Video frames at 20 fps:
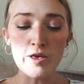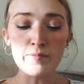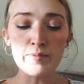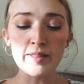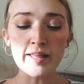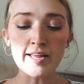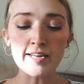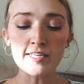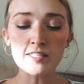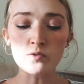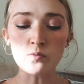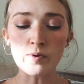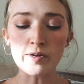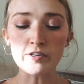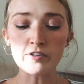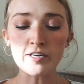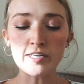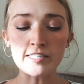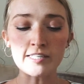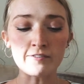But that is
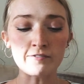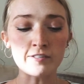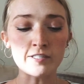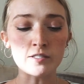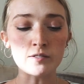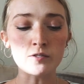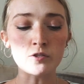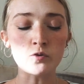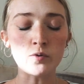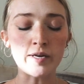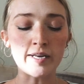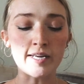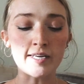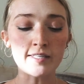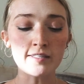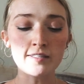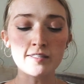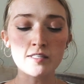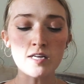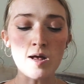one great difference between
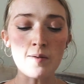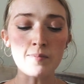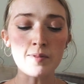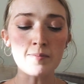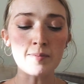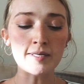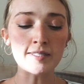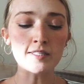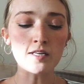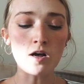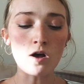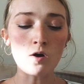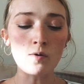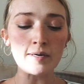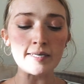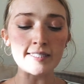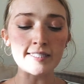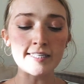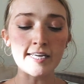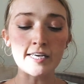us. Compliments
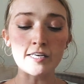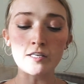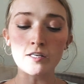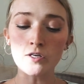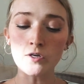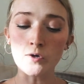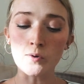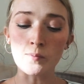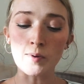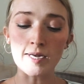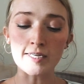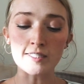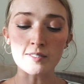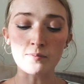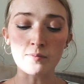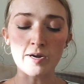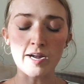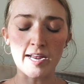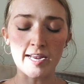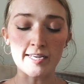always take you by
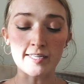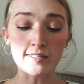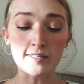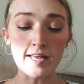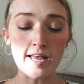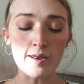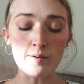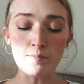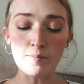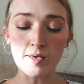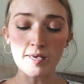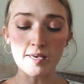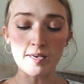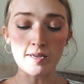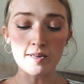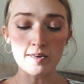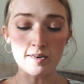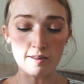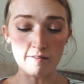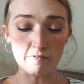surprise, and
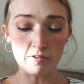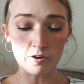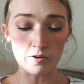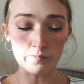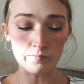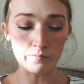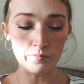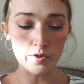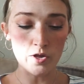me never.